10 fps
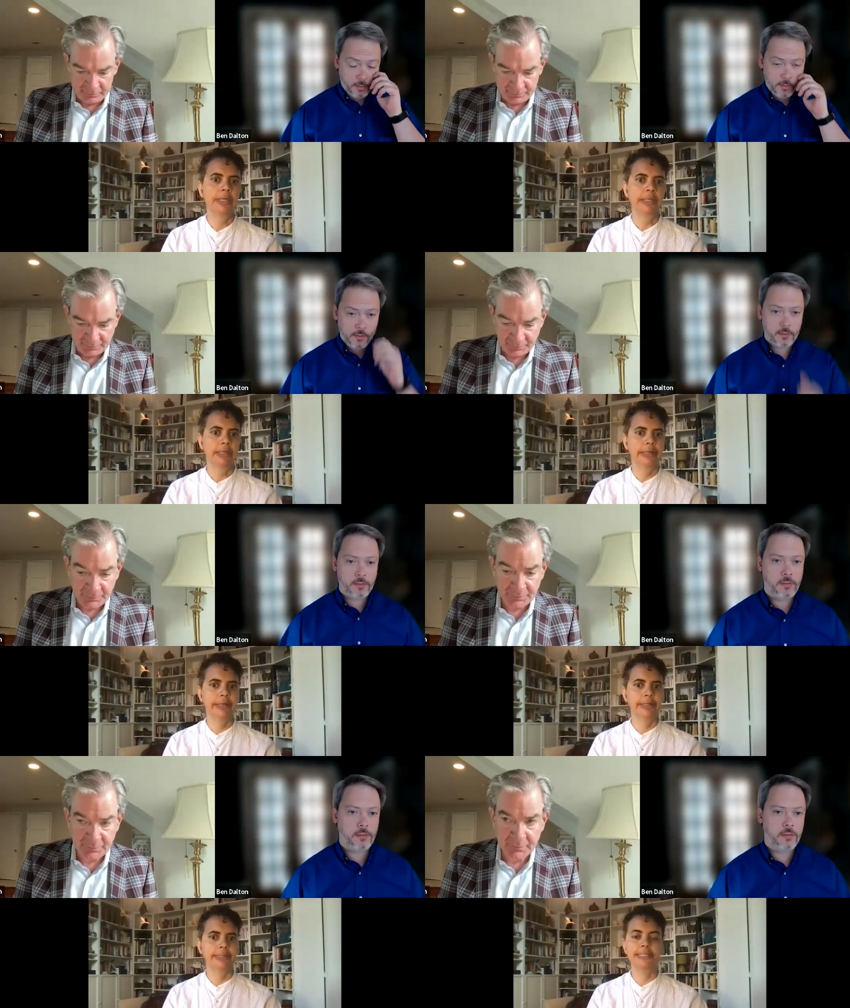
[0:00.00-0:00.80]
Speaker 1: Uh,
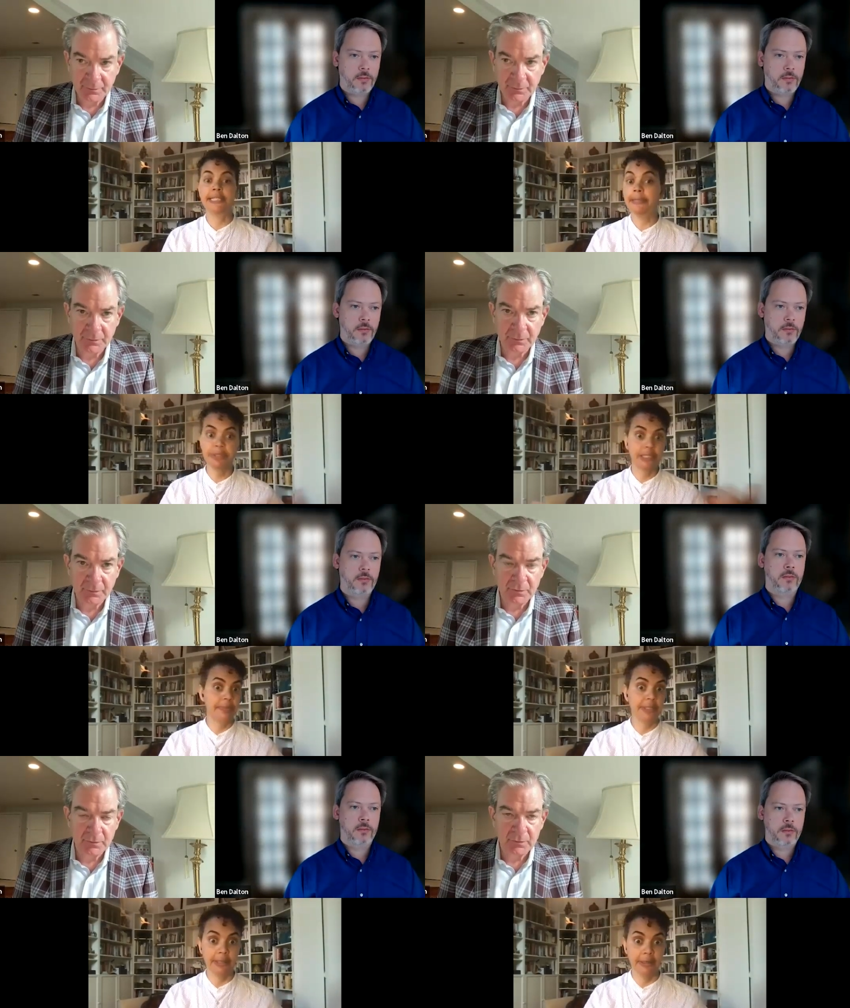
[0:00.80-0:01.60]
he seems to
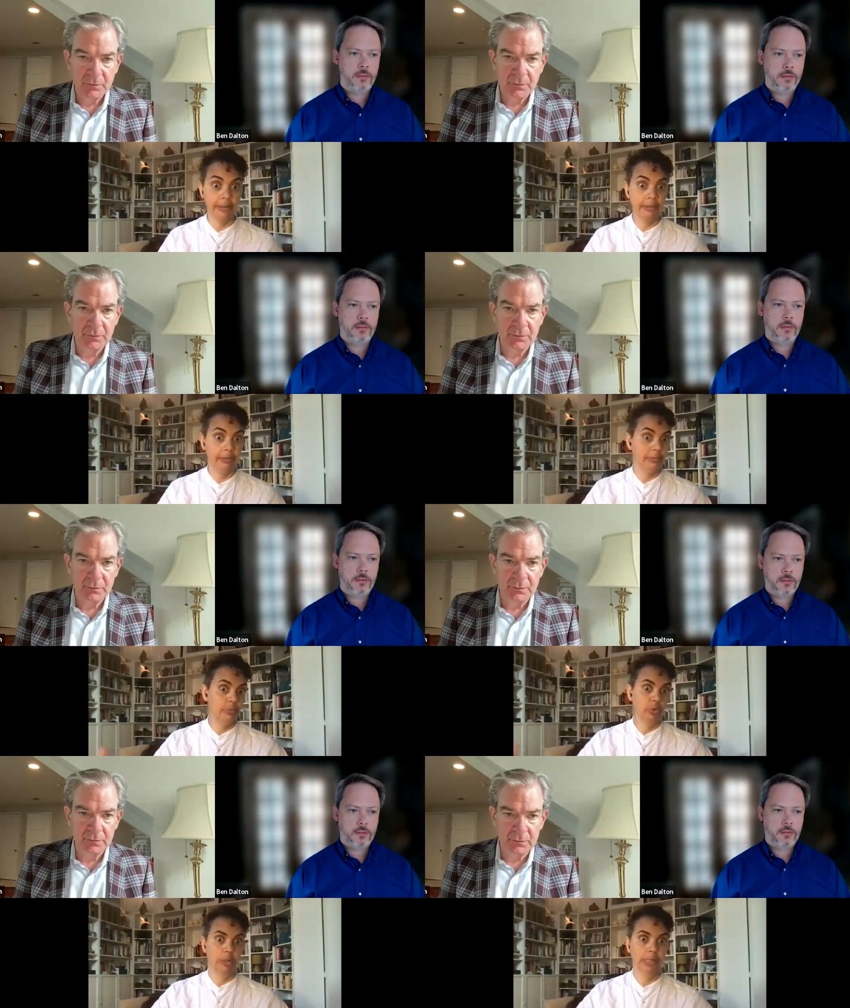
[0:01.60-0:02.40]
be
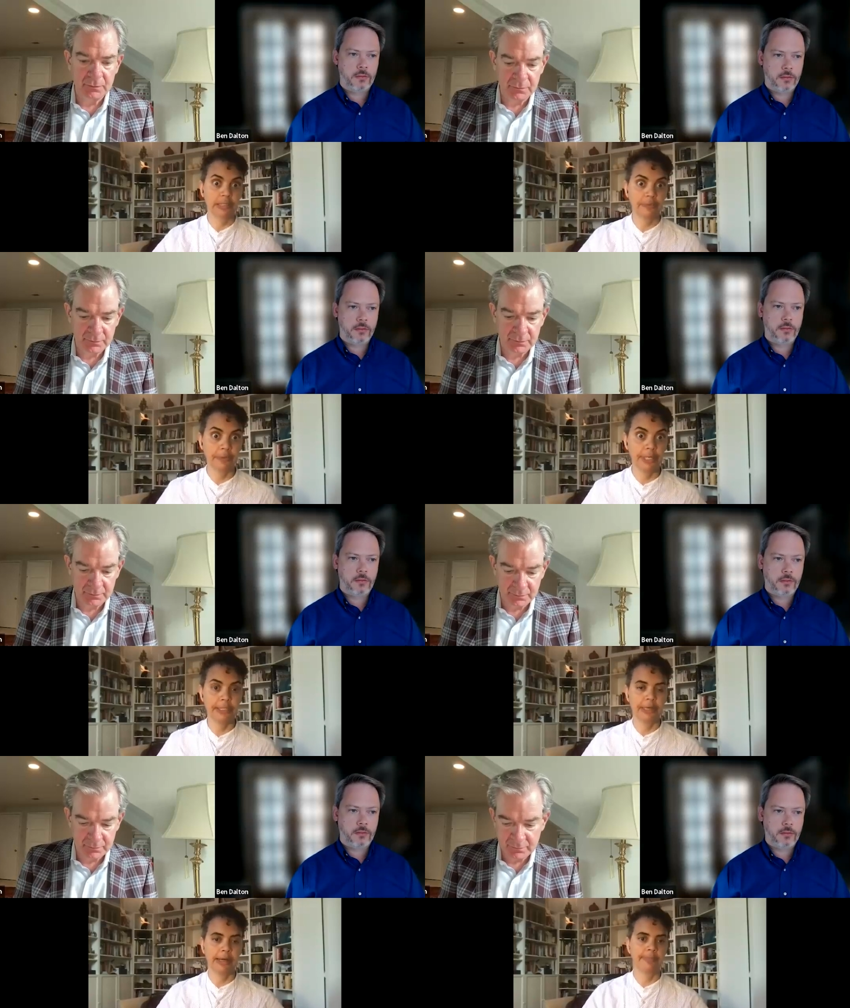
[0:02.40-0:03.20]
more or less free
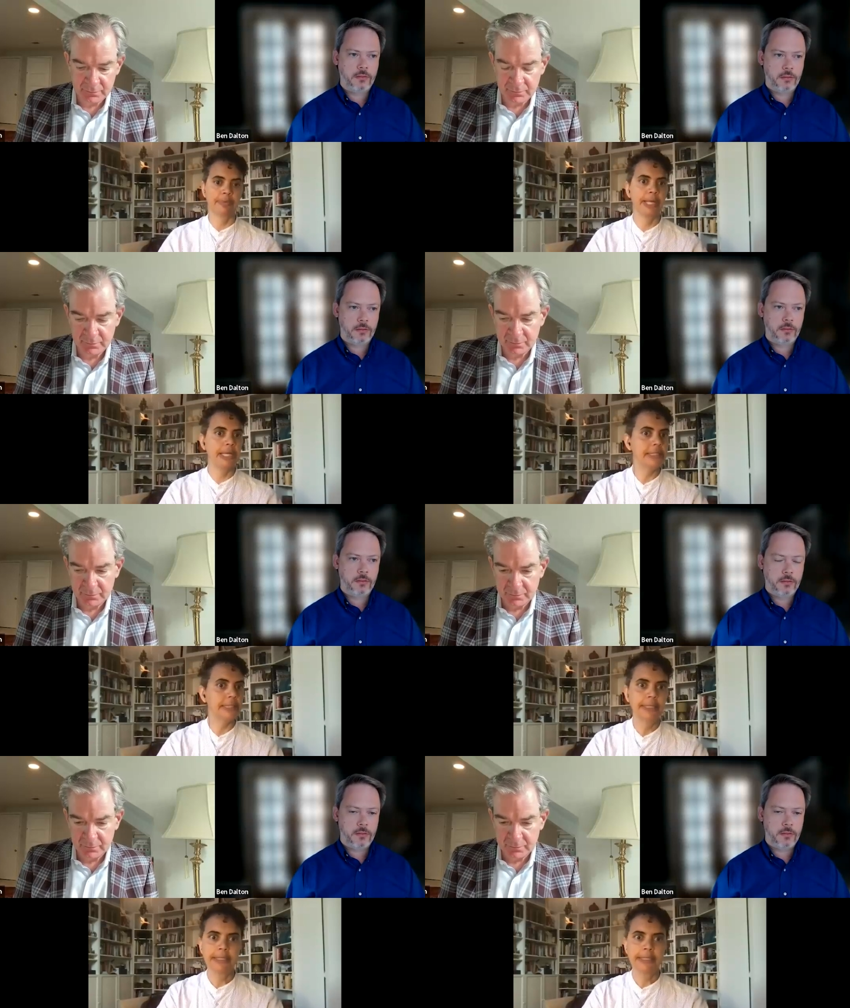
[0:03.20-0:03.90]
to operate